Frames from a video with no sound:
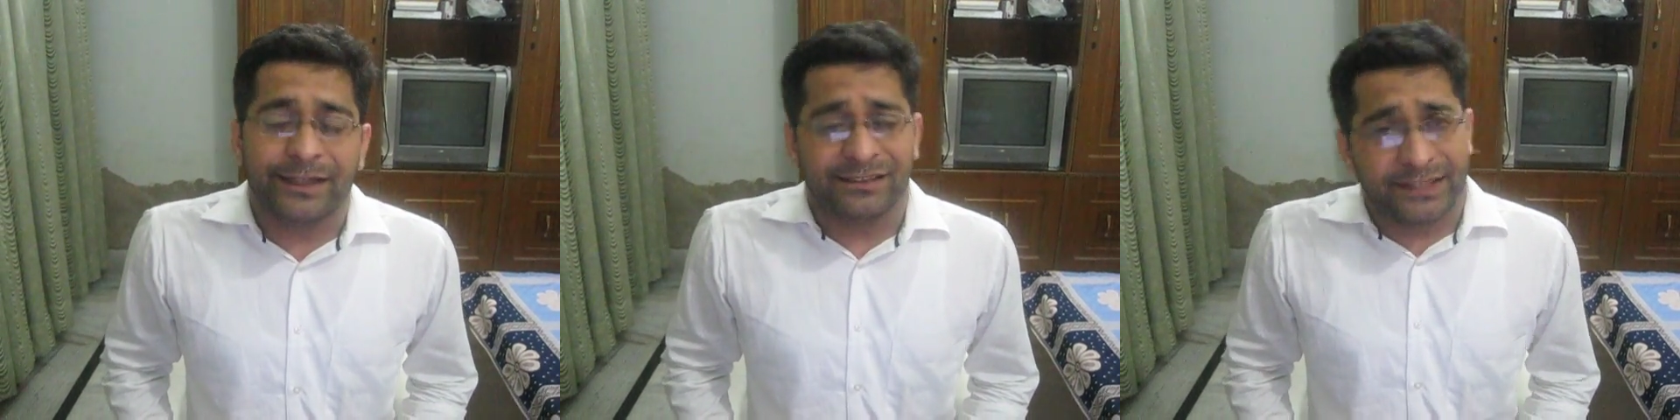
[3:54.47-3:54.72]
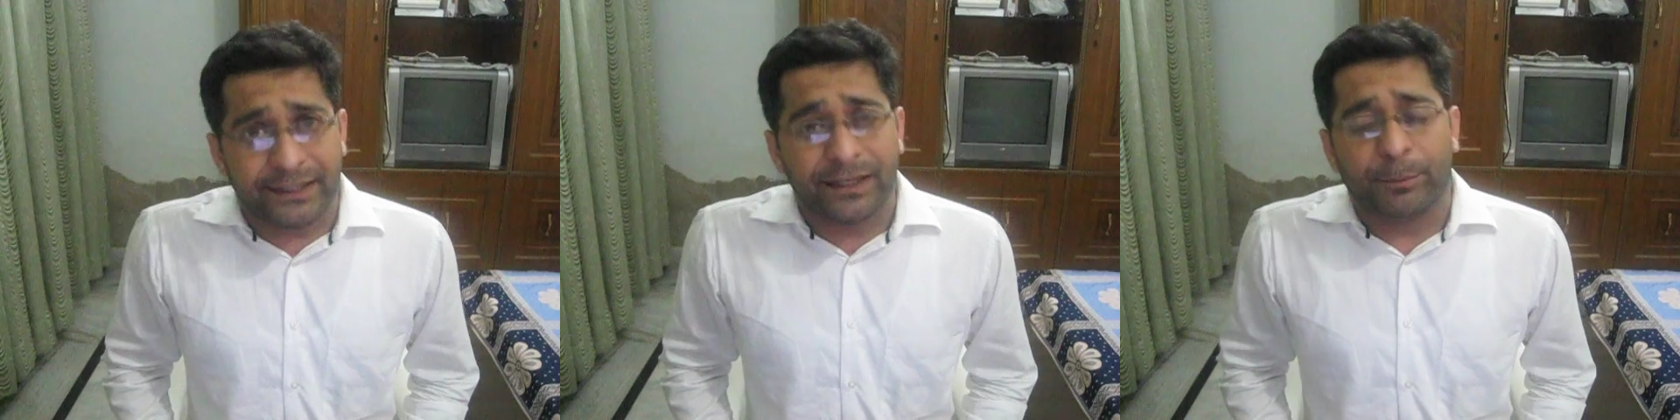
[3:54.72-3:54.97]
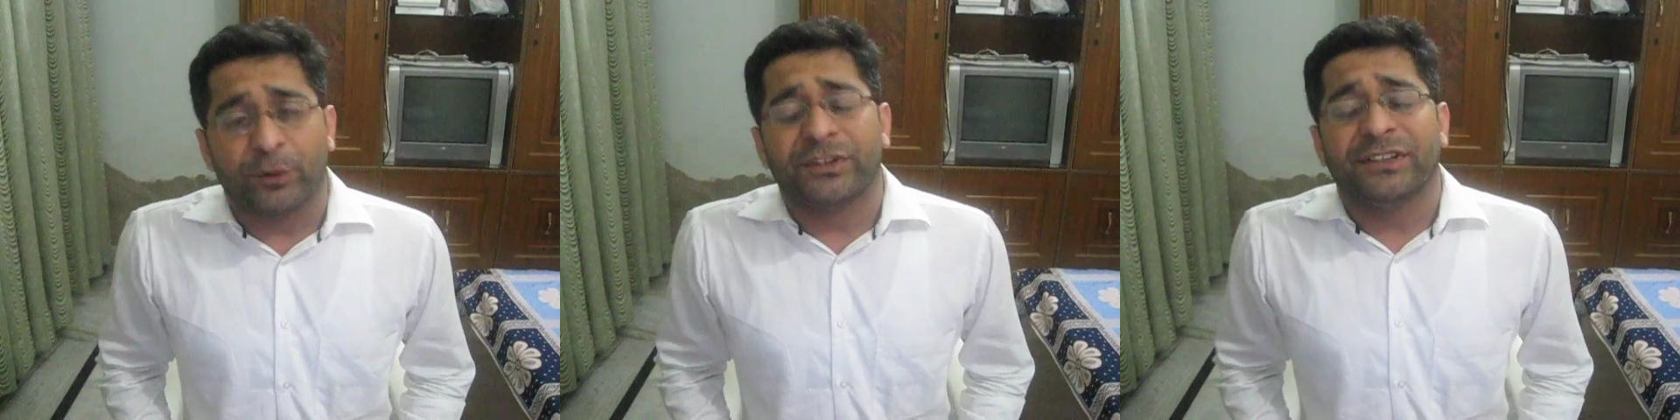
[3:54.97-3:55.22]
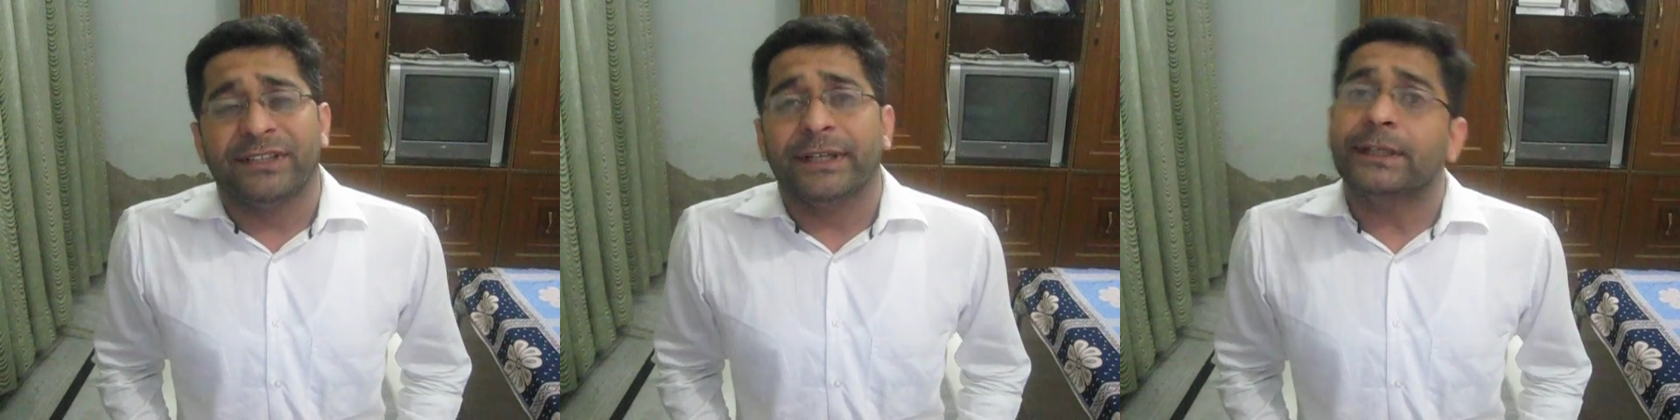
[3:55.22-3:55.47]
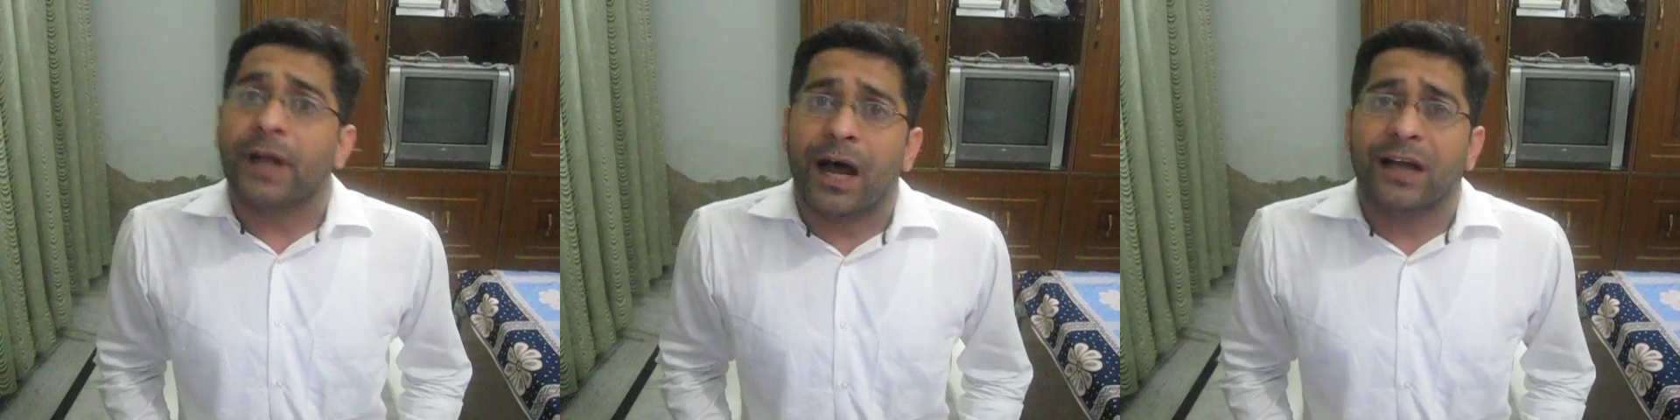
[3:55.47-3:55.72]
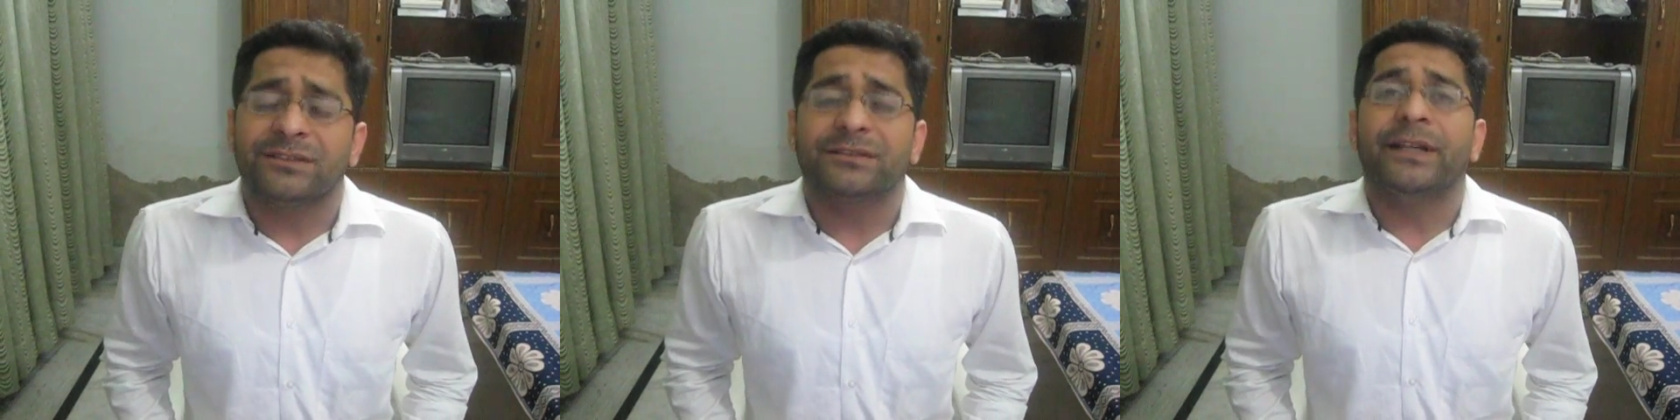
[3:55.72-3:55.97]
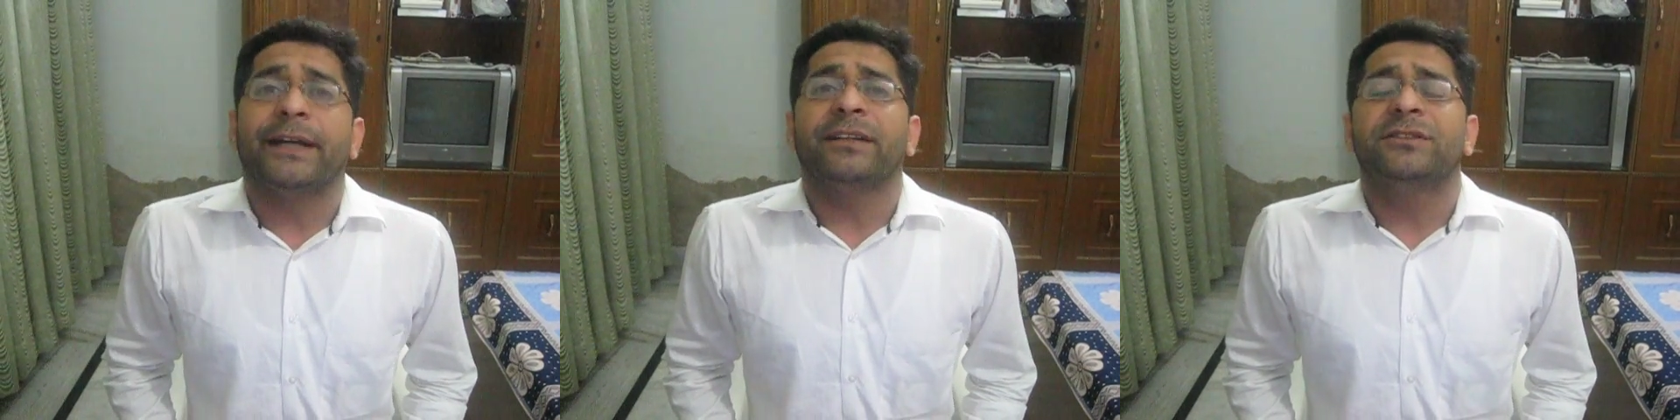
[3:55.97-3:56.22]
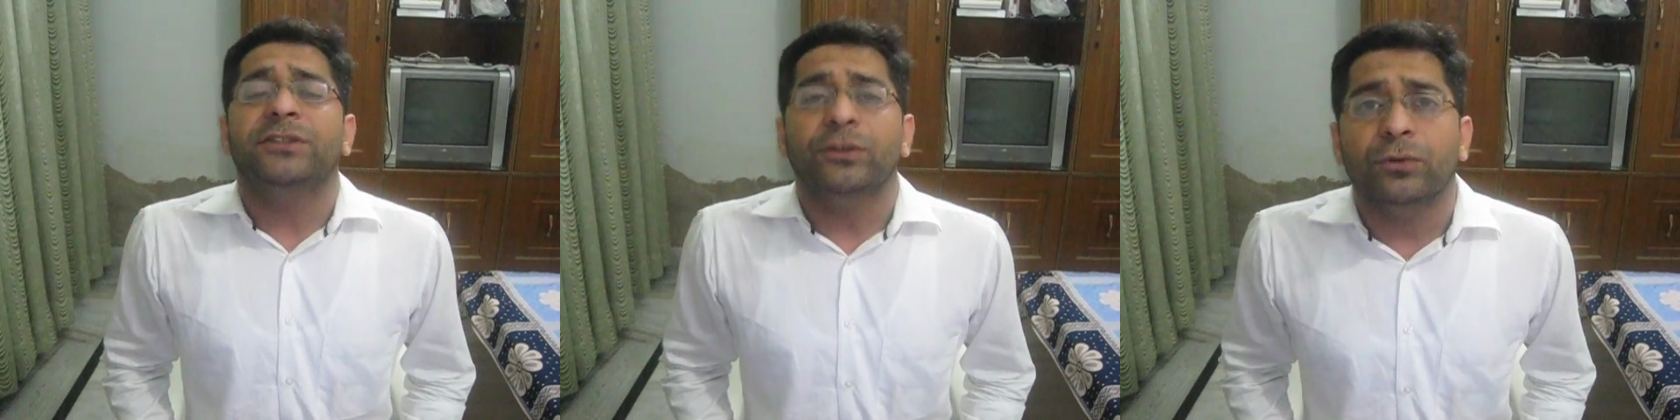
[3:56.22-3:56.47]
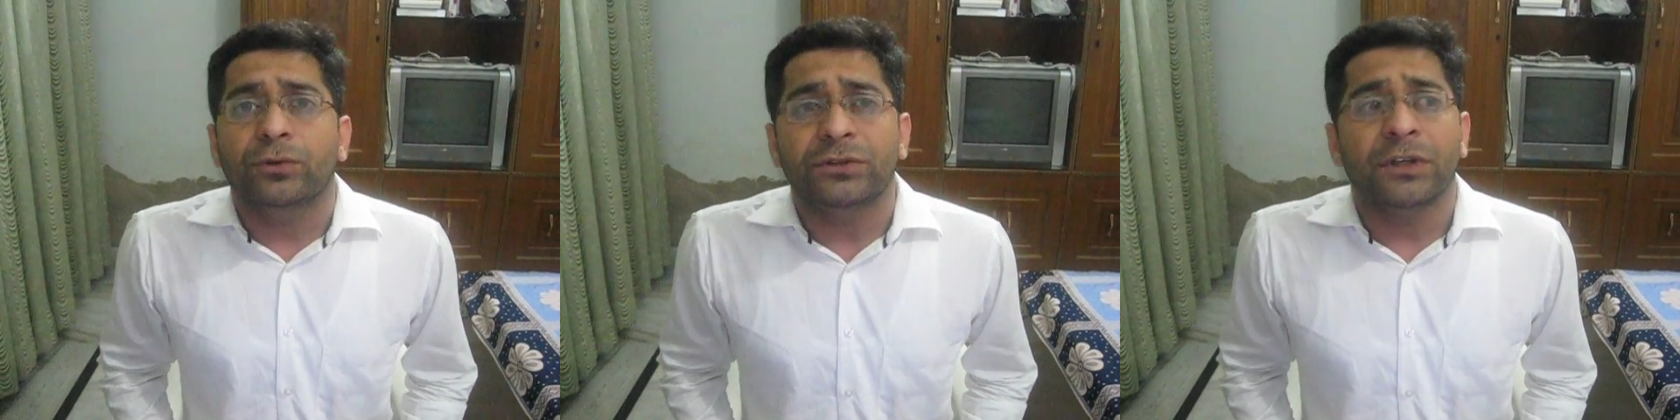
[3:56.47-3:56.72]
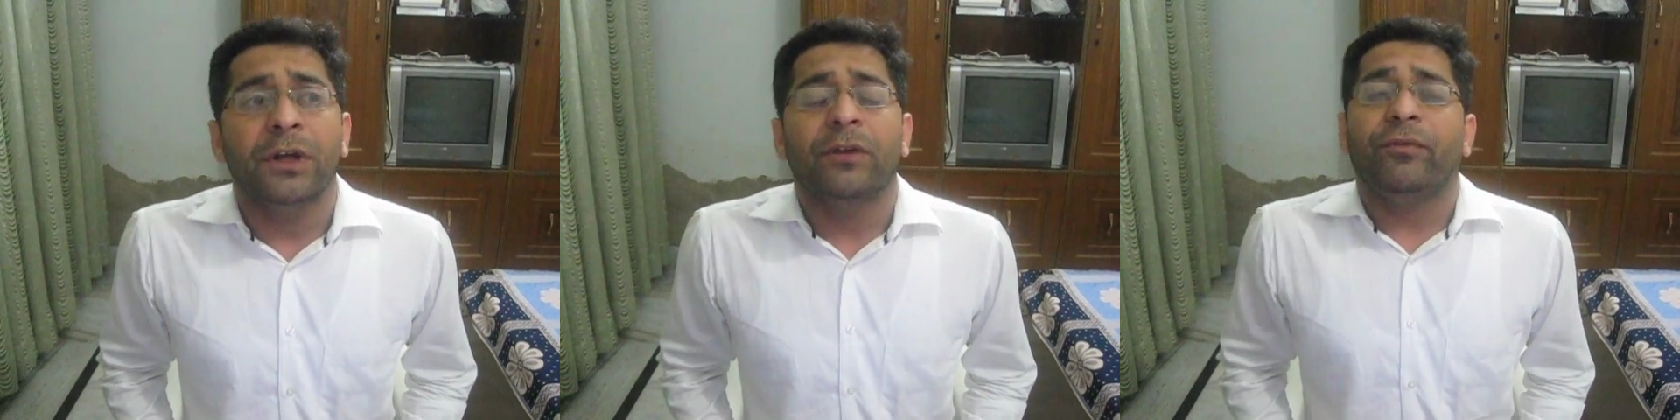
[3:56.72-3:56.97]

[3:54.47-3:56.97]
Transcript: a signal processing task that is used